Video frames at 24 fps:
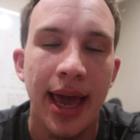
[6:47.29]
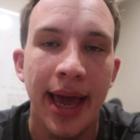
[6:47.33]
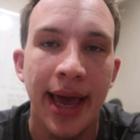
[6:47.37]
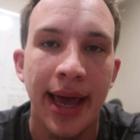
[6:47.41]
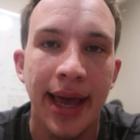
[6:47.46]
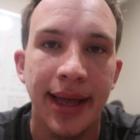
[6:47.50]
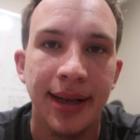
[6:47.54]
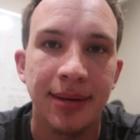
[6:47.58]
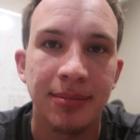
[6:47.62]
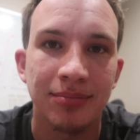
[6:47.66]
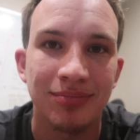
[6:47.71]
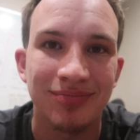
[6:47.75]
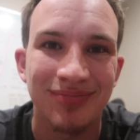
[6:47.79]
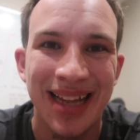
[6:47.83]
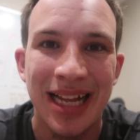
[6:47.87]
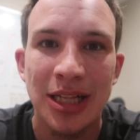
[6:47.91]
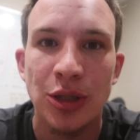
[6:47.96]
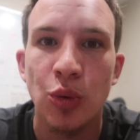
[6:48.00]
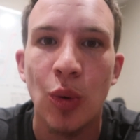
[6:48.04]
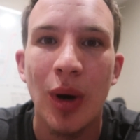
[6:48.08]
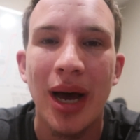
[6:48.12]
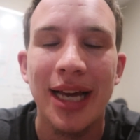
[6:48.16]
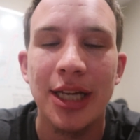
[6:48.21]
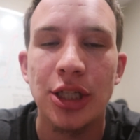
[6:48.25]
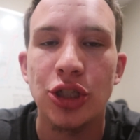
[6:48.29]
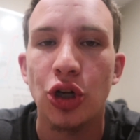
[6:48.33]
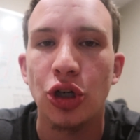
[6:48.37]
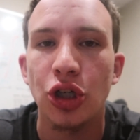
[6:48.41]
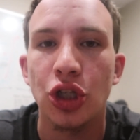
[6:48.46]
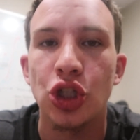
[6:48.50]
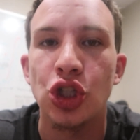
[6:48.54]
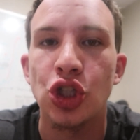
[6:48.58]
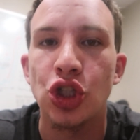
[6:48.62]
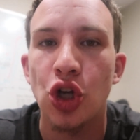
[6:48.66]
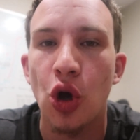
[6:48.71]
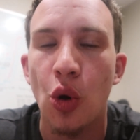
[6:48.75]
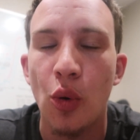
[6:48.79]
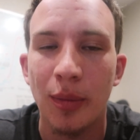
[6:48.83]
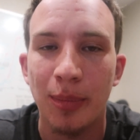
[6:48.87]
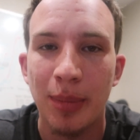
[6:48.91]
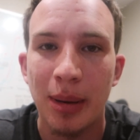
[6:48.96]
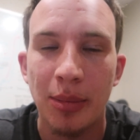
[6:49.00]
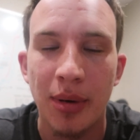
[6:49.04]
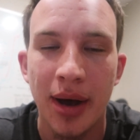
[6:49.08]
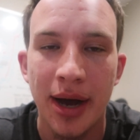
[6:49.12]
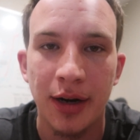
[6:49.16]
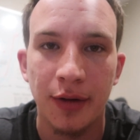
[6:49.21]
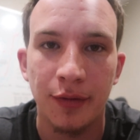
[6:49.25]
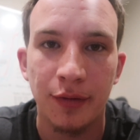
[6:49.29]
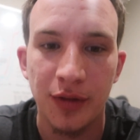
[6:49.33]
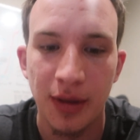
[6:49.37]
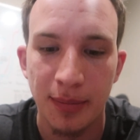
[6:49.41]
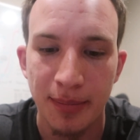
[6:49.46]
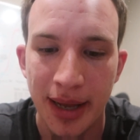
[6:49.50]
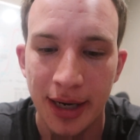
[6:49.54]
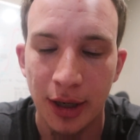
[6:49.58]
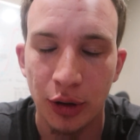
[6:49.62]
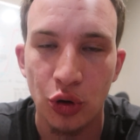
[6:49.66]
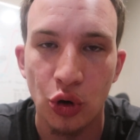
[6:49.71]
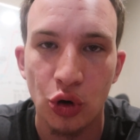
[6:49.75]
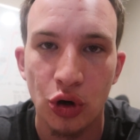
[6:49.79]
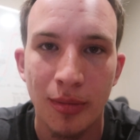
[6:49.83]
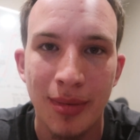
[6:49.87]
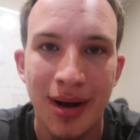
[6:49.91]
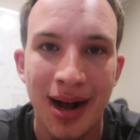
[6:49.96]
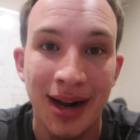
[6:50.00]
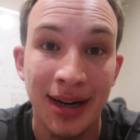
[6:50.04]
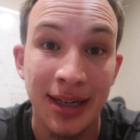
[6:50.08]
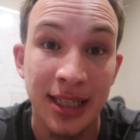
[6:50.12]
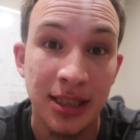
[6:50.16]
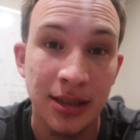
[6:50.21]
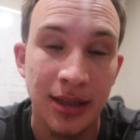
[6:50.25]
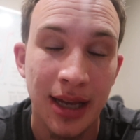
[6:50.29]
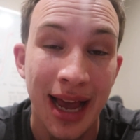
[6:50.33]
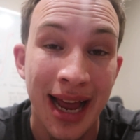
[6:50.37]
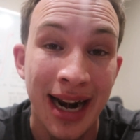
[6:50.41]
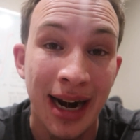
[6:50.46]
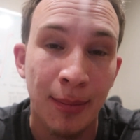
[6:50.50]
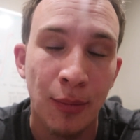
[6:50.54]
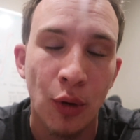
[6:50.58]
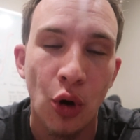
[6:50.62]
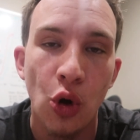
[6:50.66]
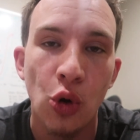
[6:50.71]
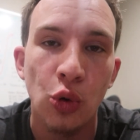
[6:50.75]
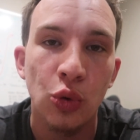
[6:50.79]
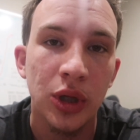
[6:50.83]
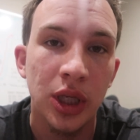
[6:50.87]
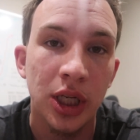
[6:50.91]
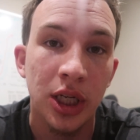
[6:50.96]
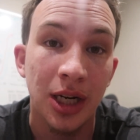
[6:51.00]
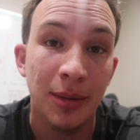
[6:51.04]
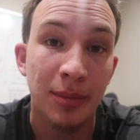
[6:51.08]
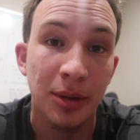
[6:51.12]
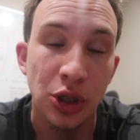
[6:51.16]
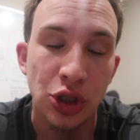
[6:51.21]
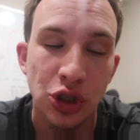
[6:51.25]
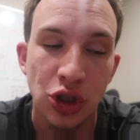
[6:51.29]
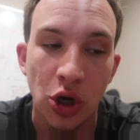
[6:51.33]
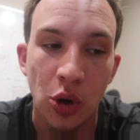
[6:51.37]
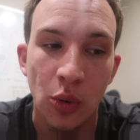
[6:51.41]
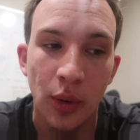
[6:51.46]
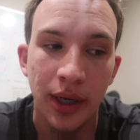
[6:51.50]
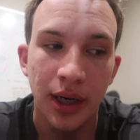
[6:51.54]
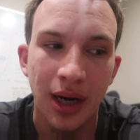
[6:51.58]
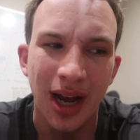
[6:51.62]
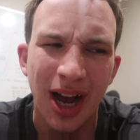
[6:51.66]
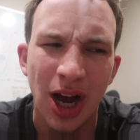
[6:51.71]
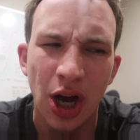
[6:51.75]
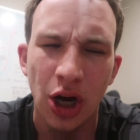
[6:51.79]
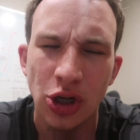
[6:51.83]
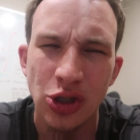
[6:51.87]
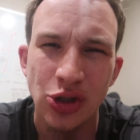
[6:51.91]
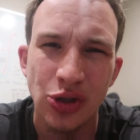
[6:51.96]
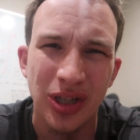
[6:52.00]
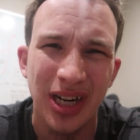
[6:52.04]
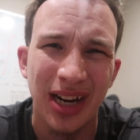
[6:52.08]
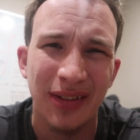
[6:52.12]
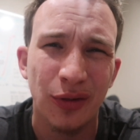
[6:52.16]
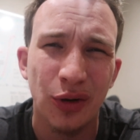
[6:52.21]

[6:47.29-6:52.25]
And that's why I started showing people how to flip medical commodities. And I'm only going to be showing 100.